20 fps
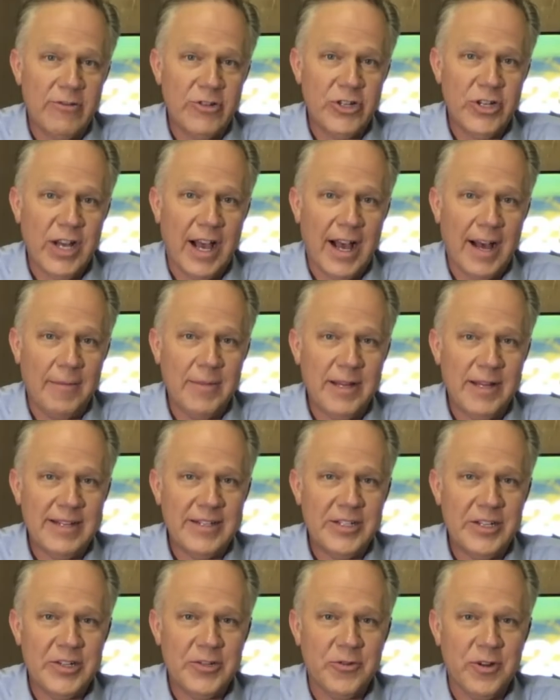job
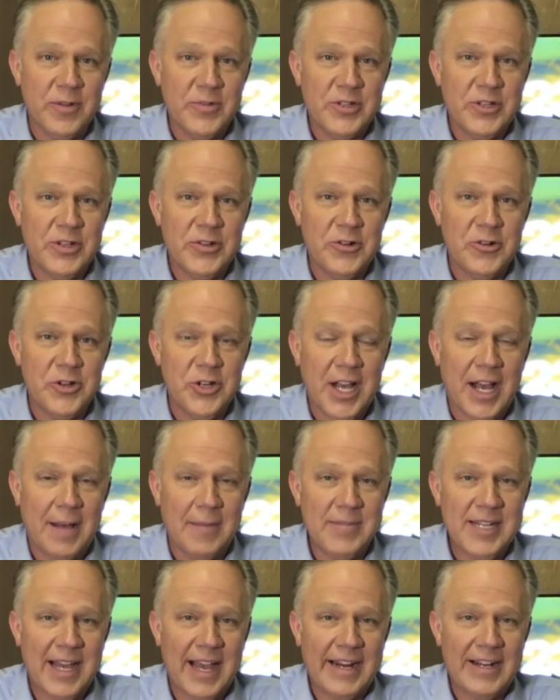descriptions or
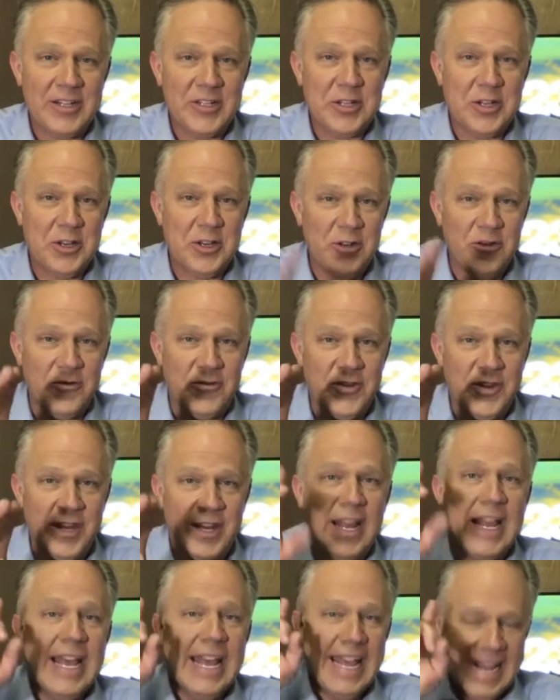job titles and you've
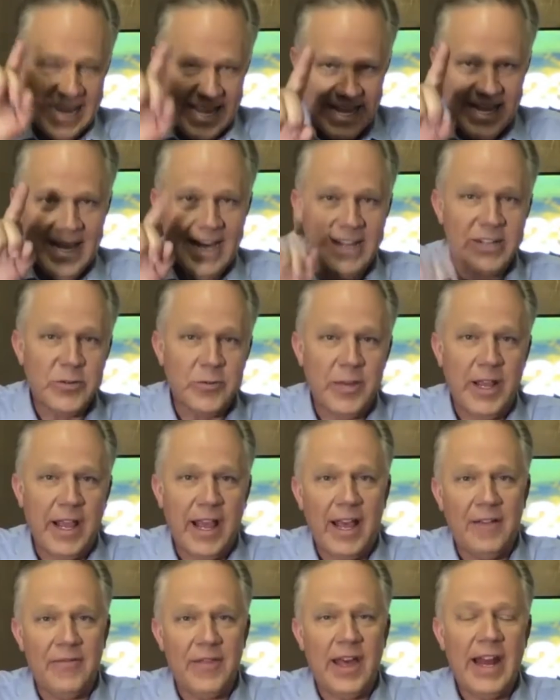said, yes, we
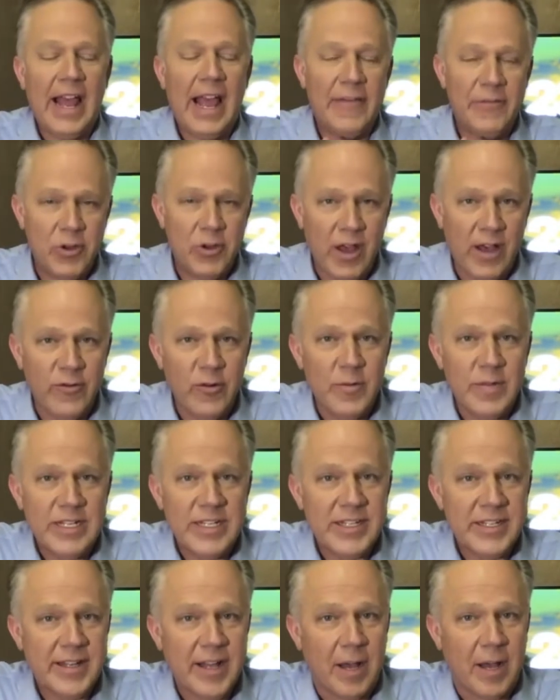have that. Have you ever been
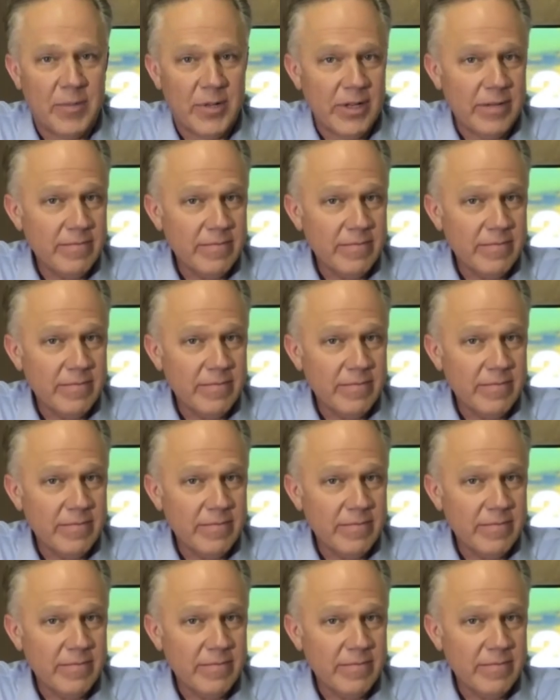stumped?